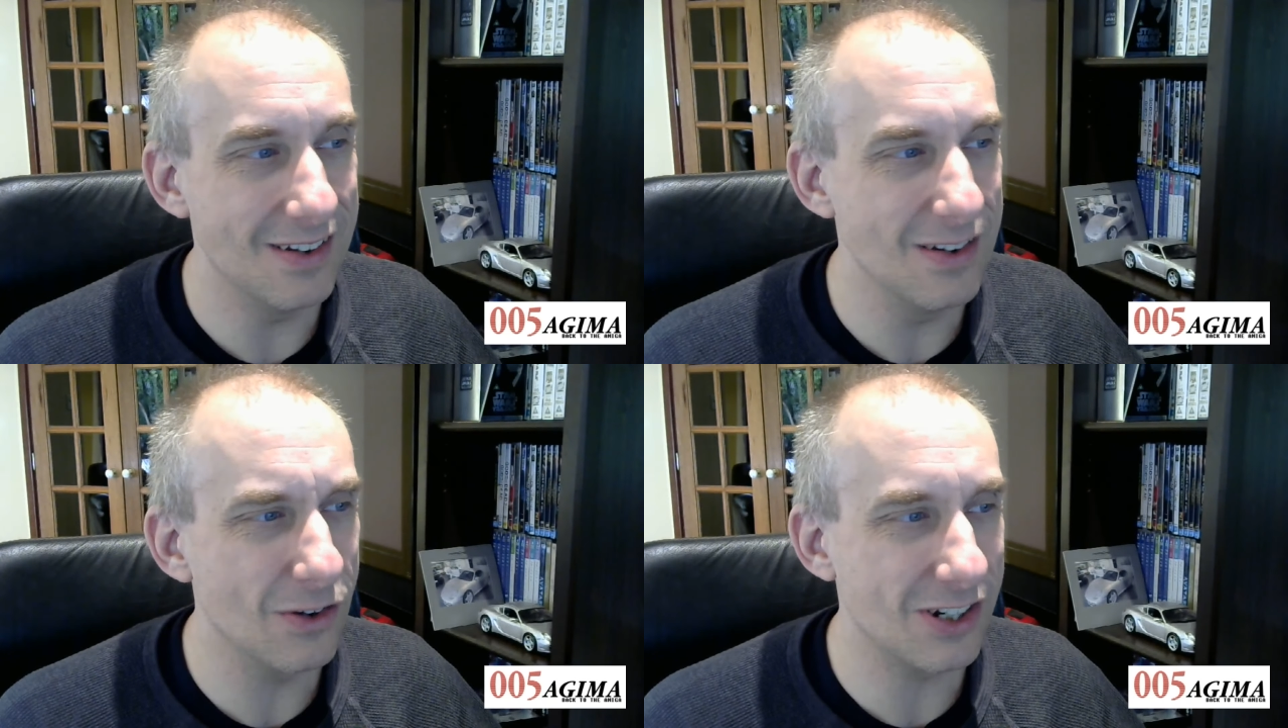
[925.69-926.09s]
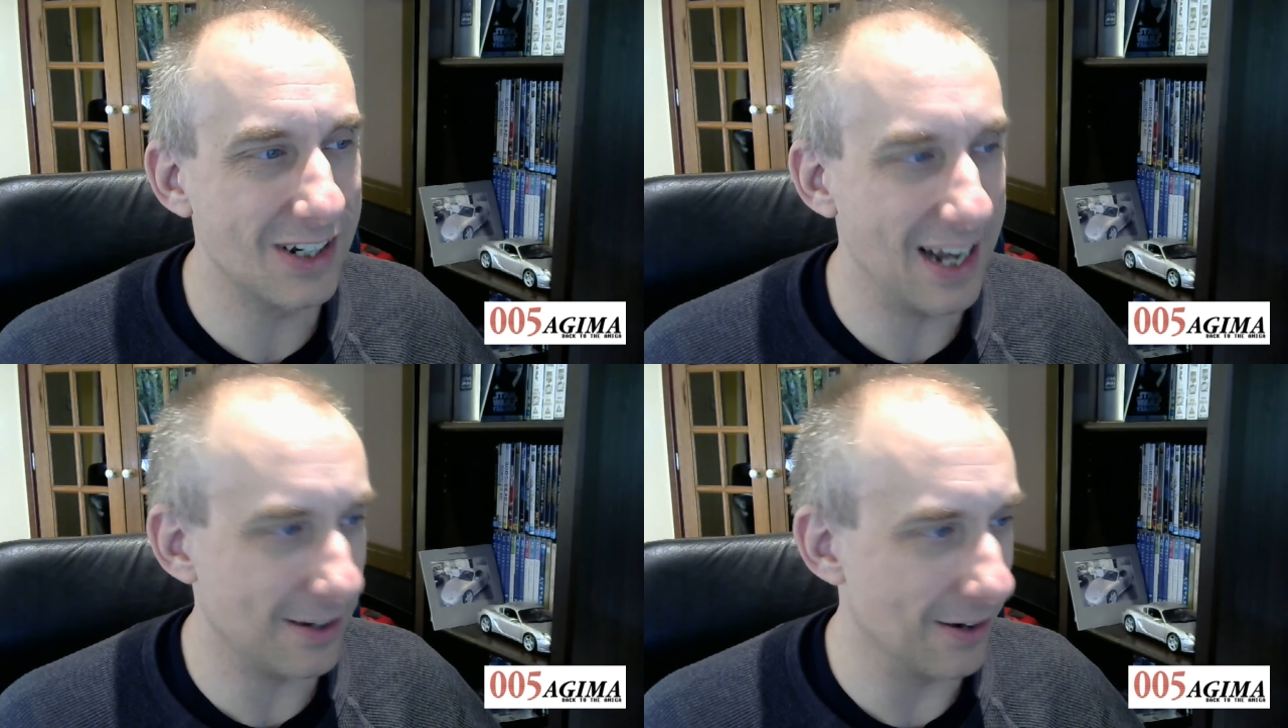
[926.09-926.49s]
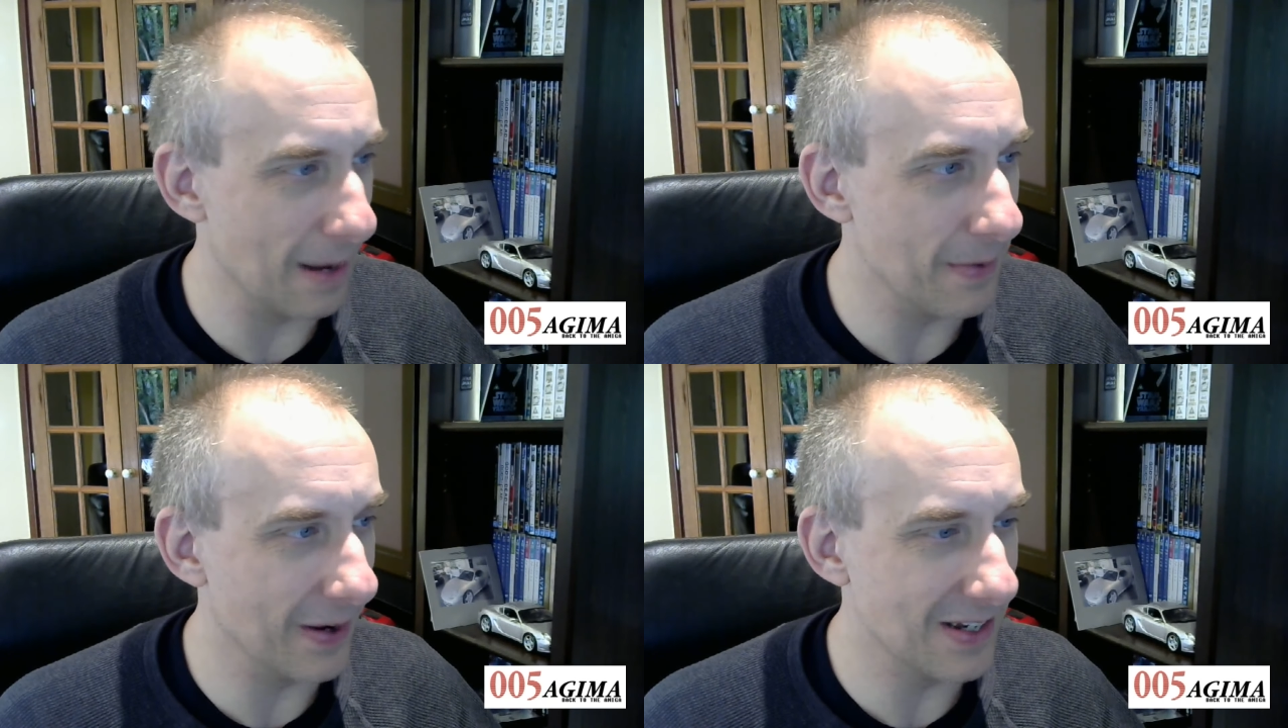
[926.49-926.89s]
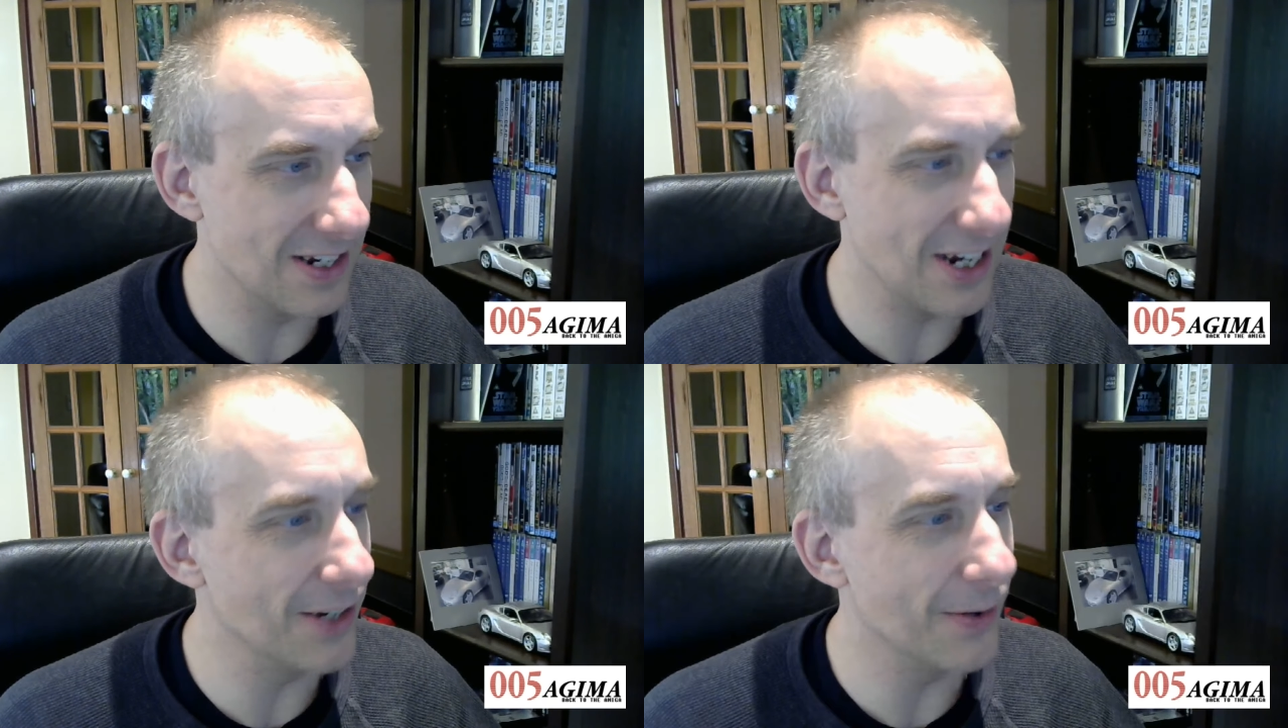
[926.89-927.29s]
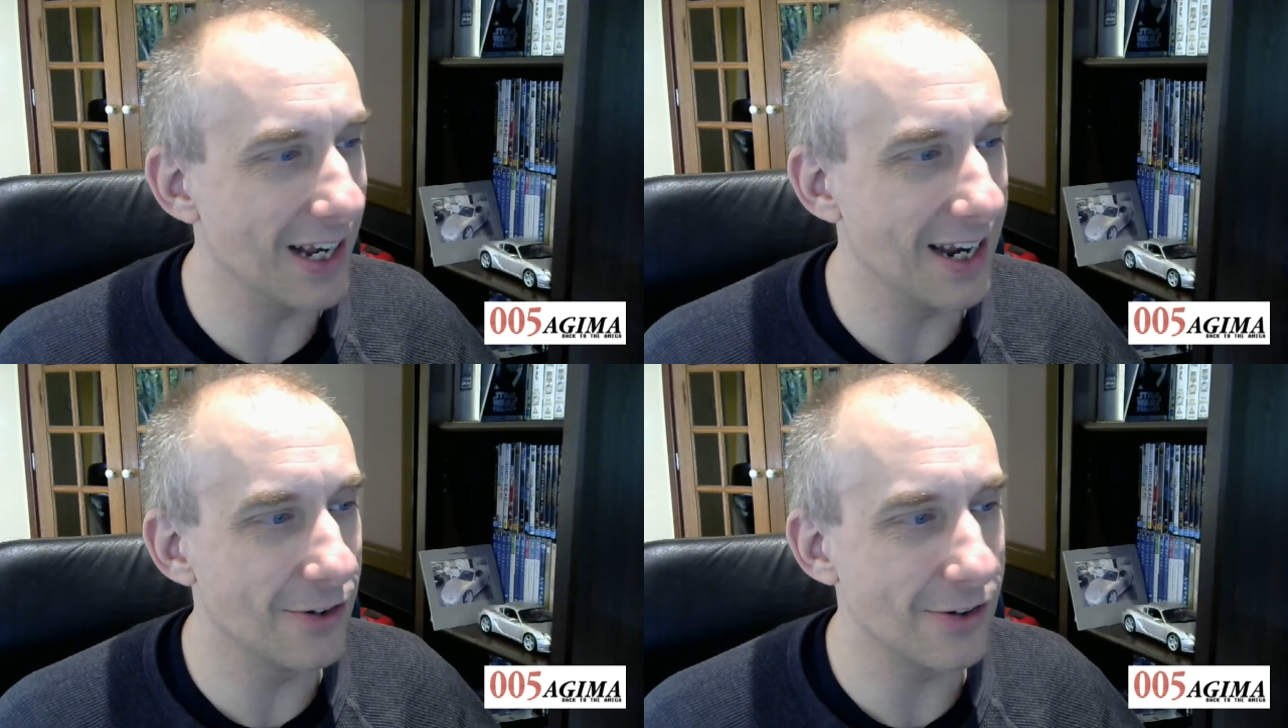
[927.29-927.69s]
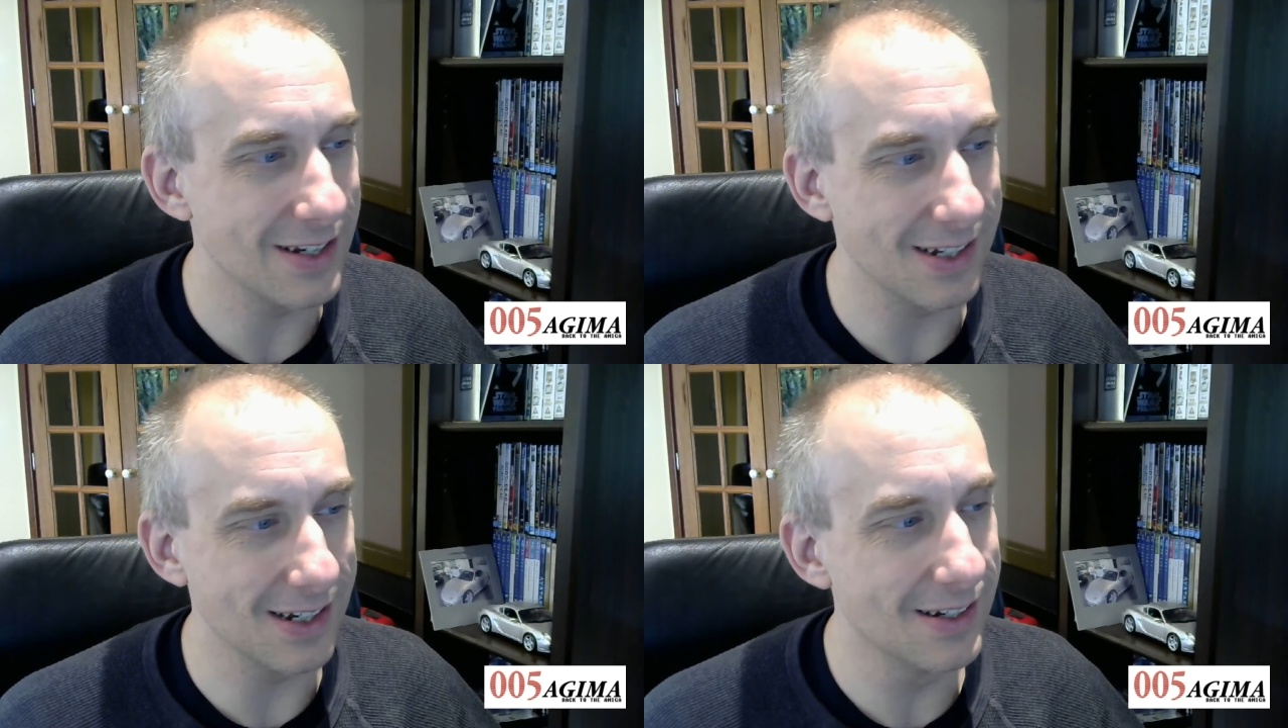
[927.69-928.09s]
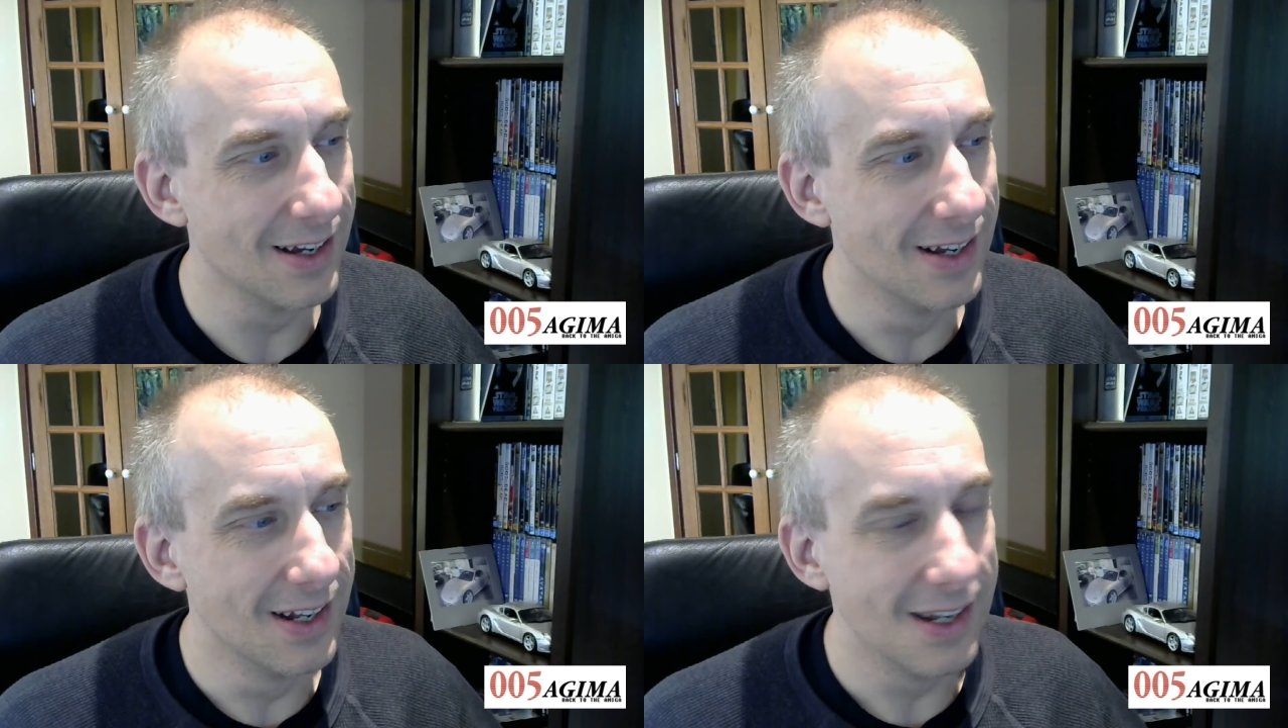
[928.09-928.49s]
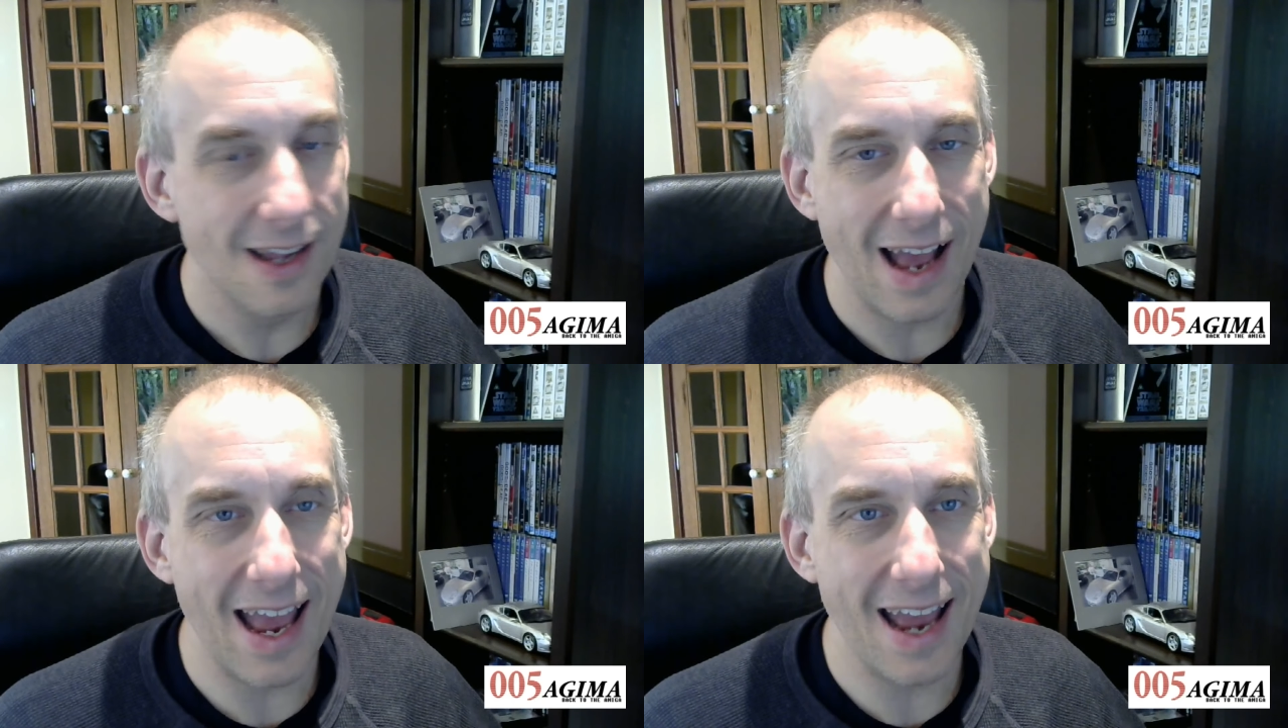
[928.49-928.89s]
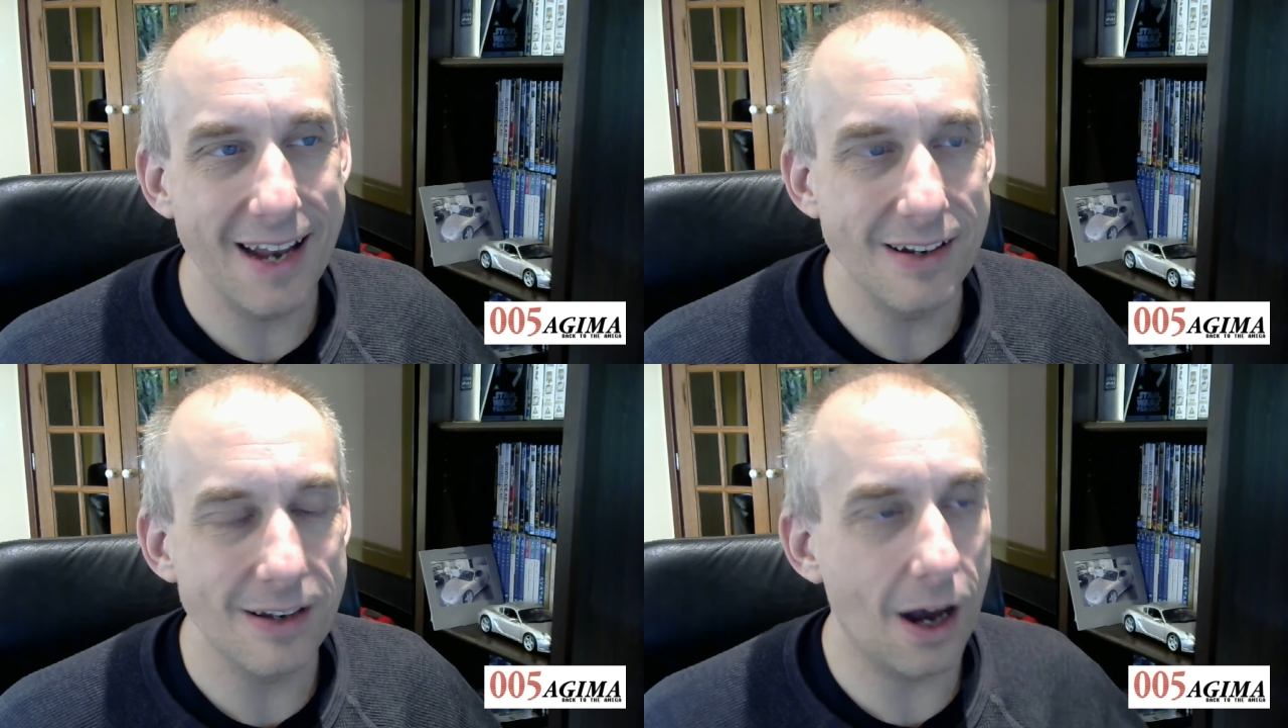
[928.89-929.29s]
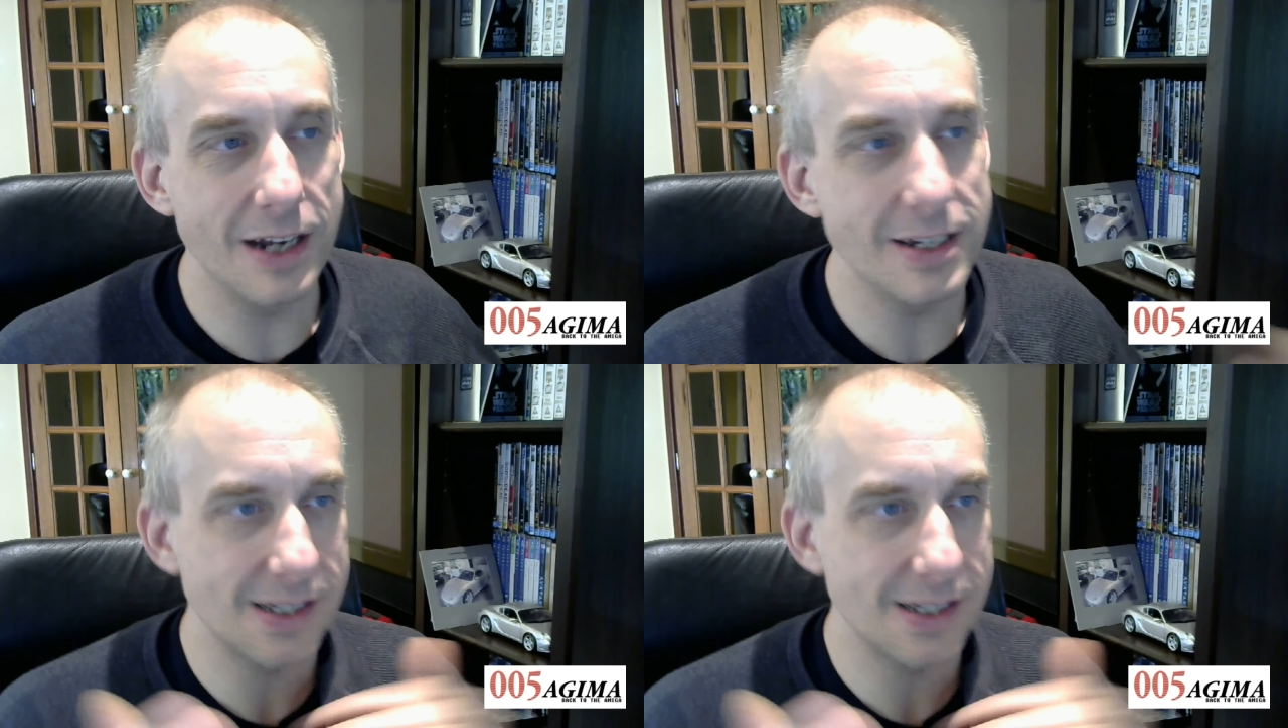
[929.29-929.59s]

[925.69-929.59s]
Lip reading: not just clicked on it, but is genuinely interested. And I just